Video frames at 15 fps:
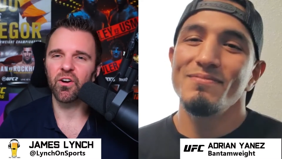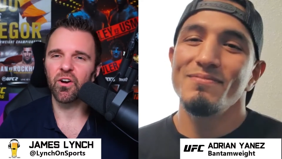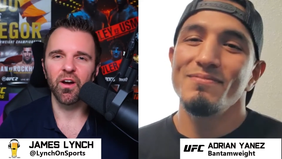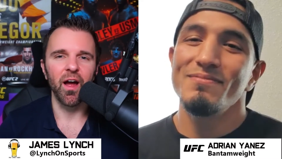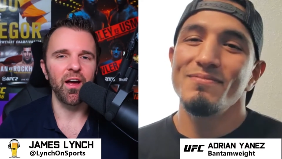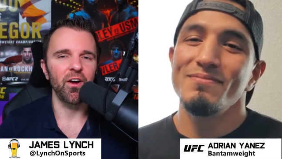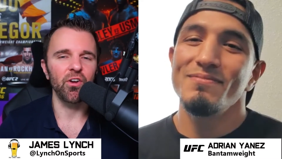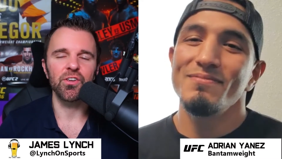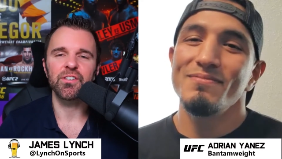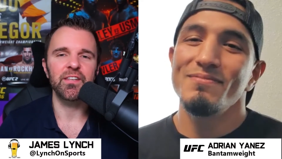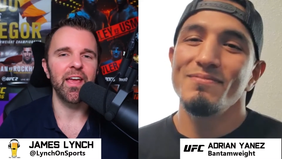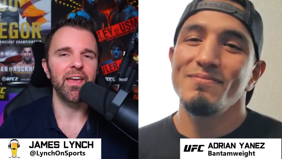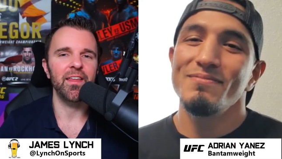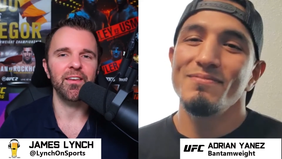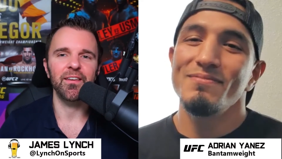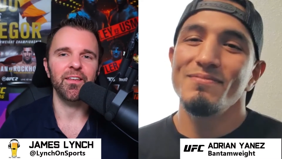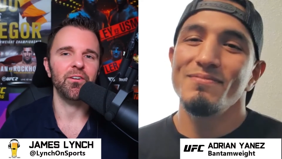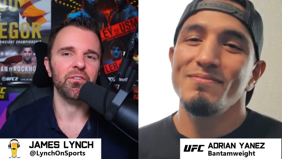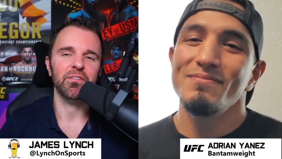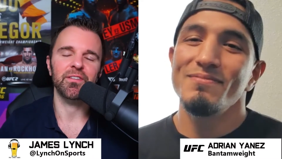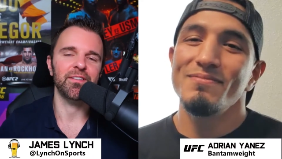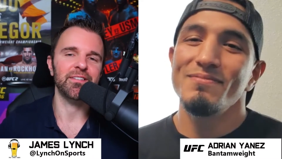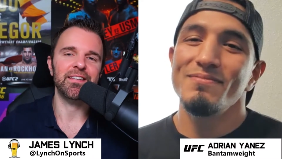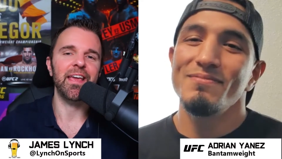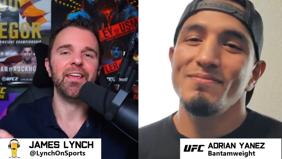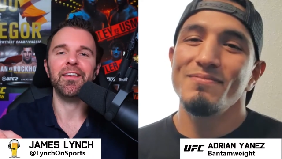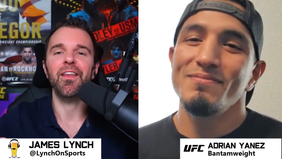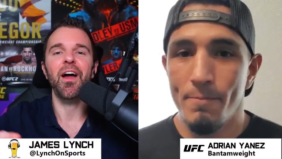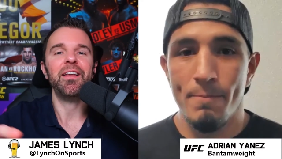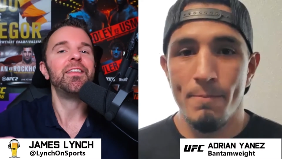Speaker 1: or are you staying,
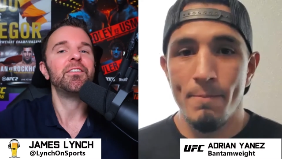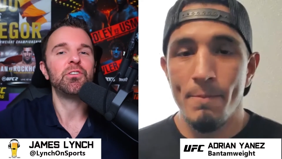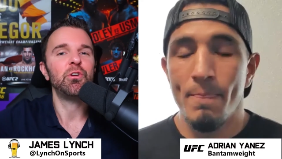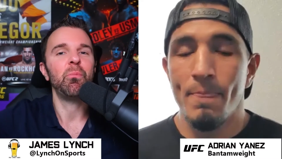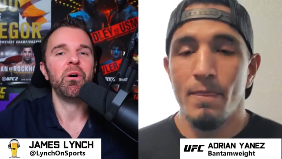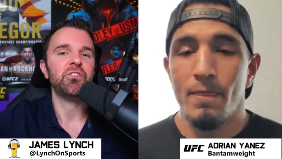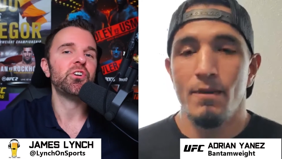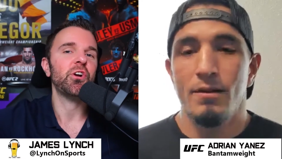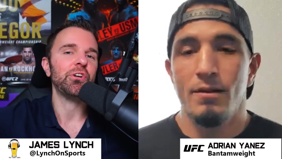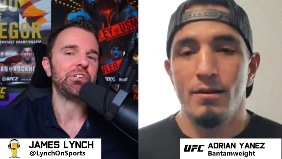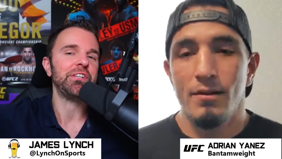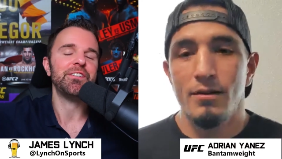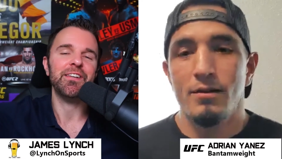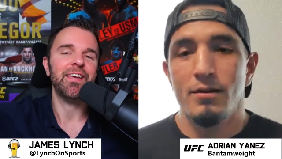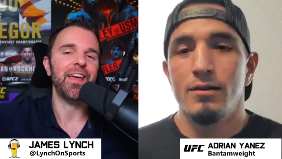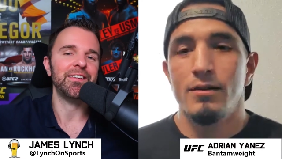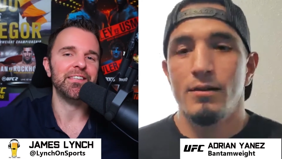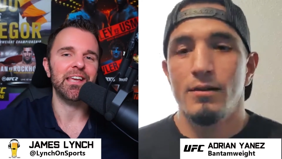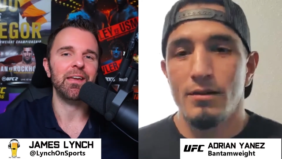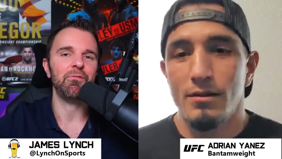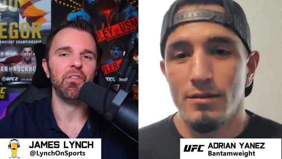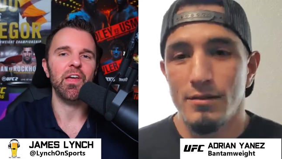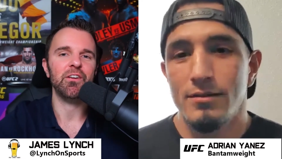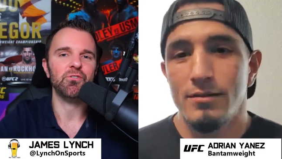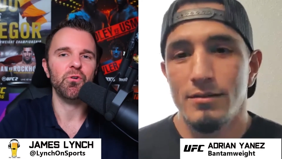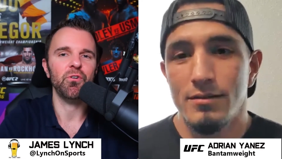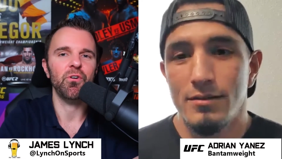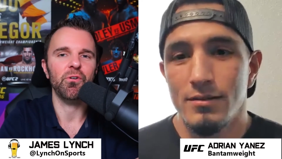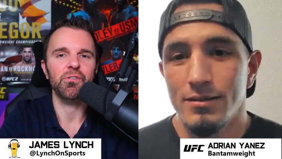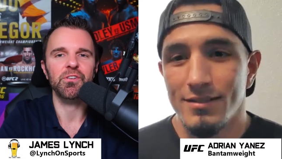not eating too much Hershey's in case they give you that short
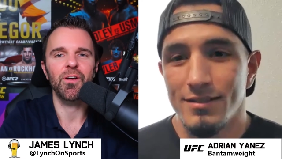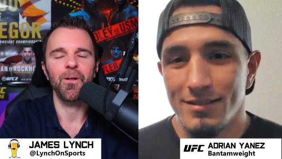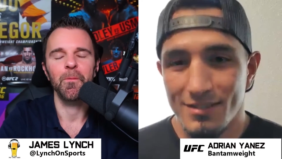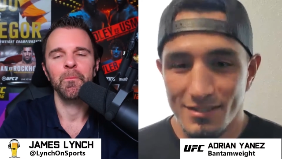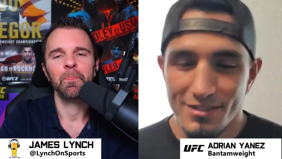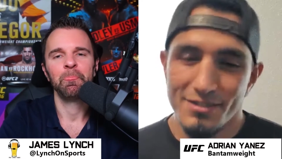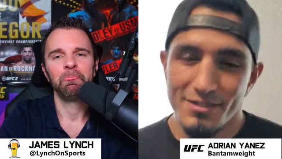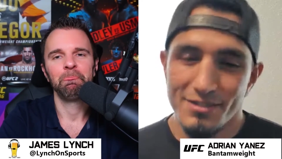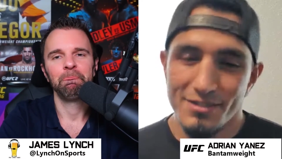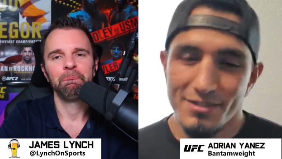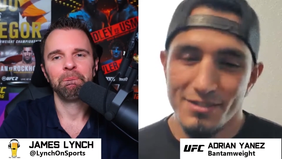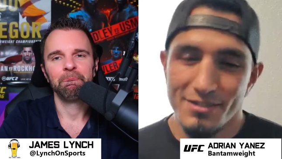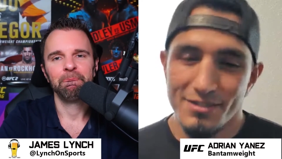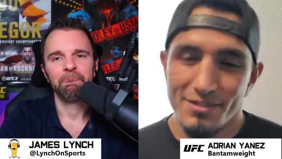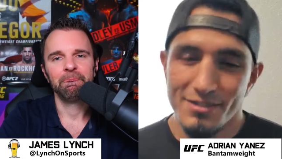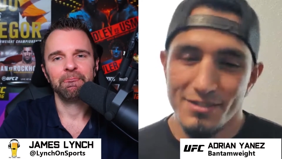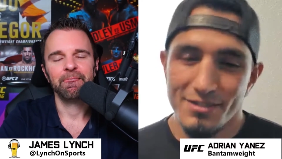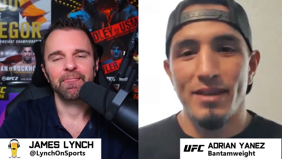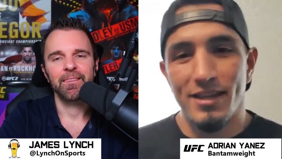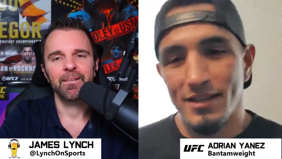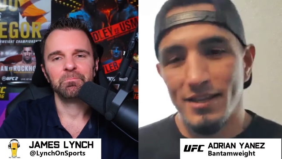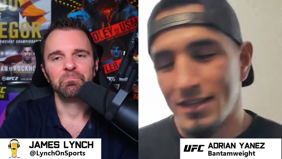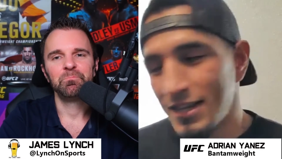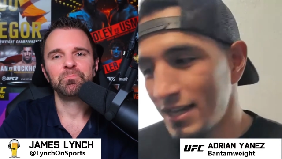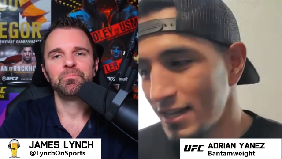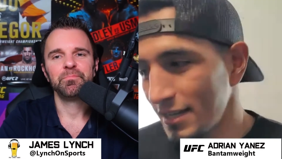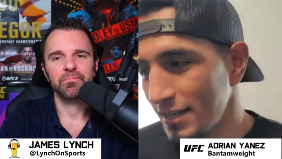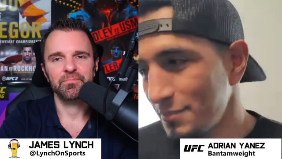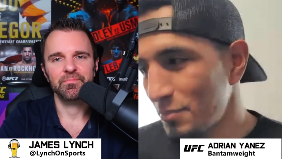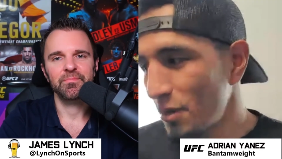notice call?
Speaker 2: Oh man.
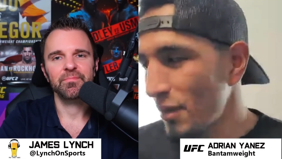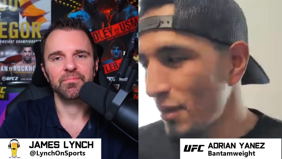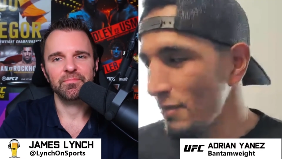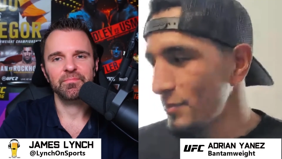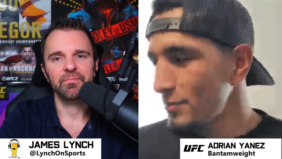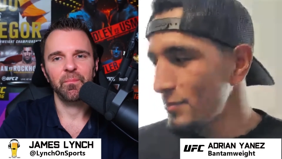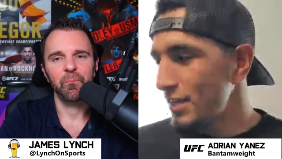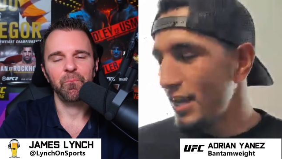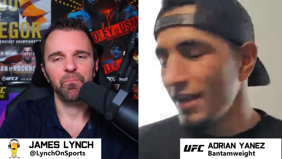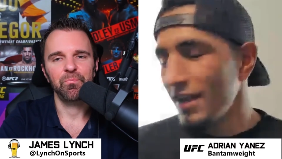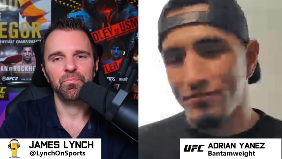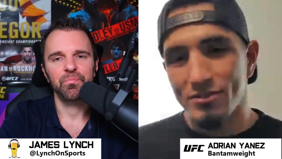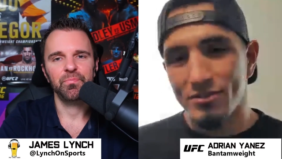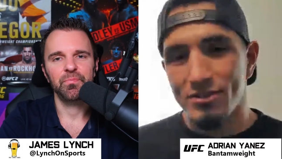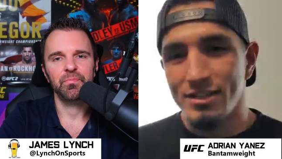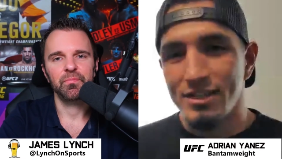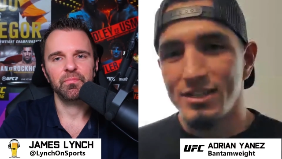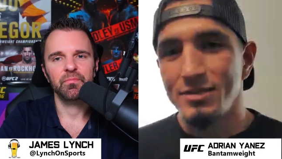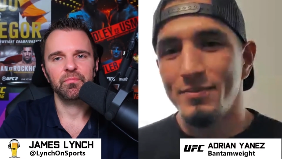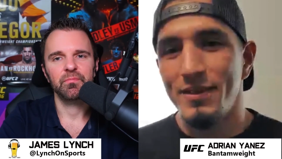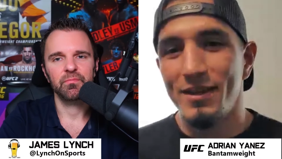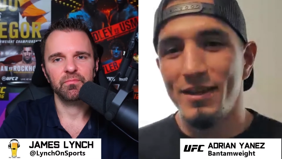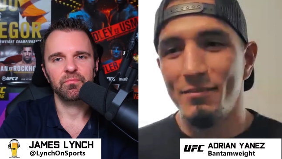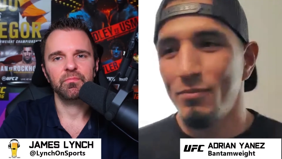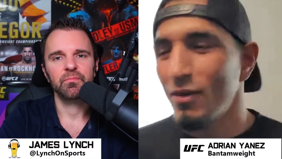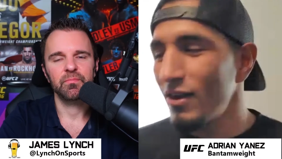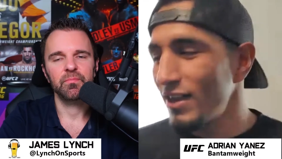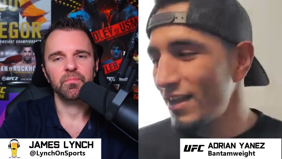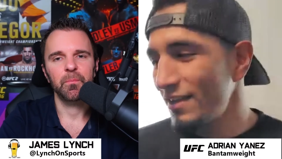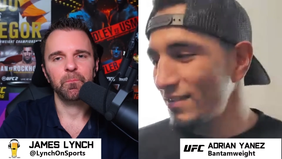Yeah. Like, probably after this, man,
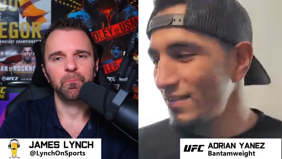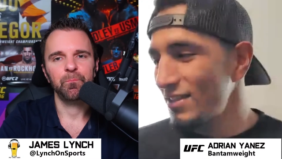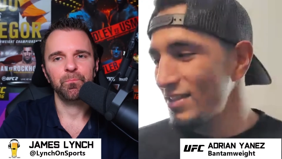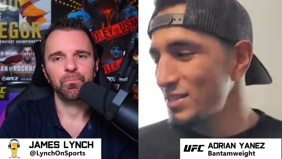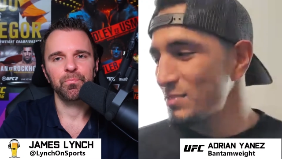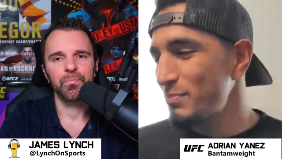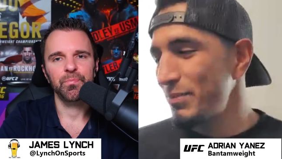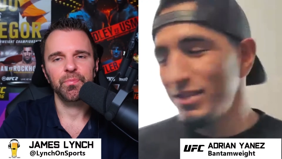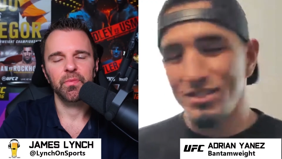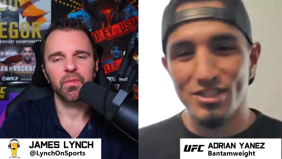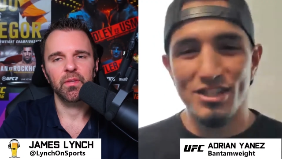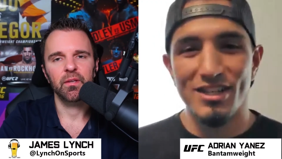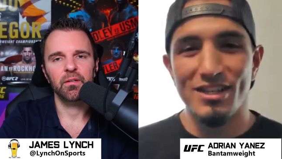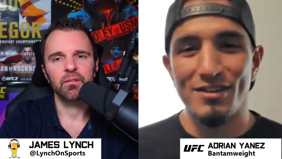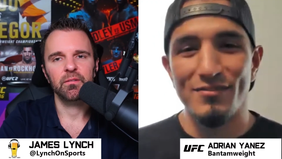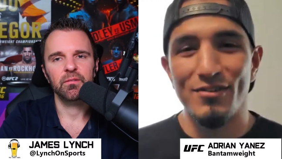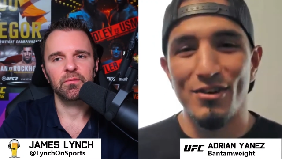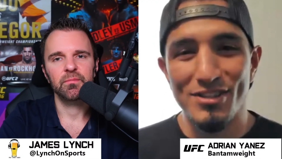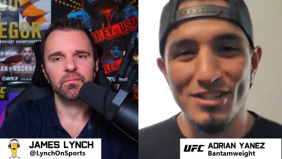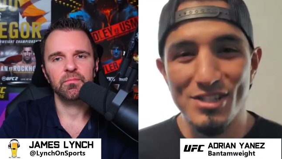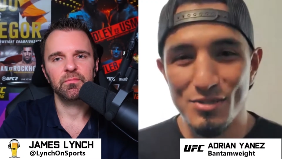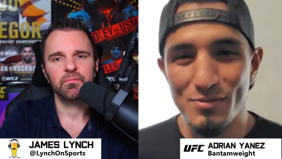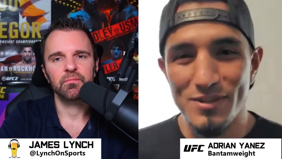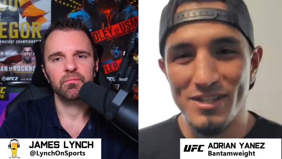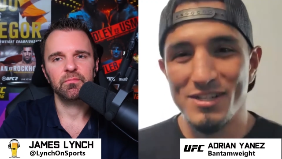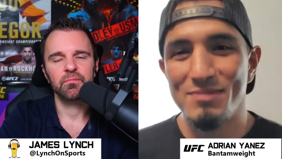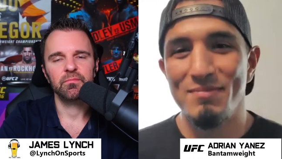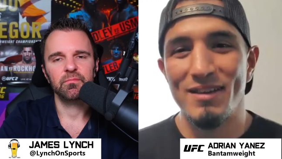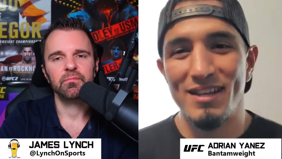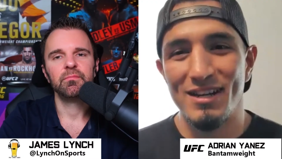binging of all these sweets,
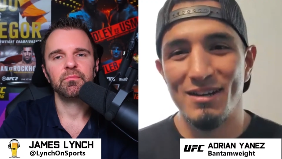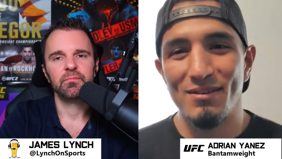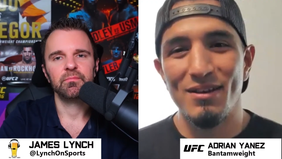man,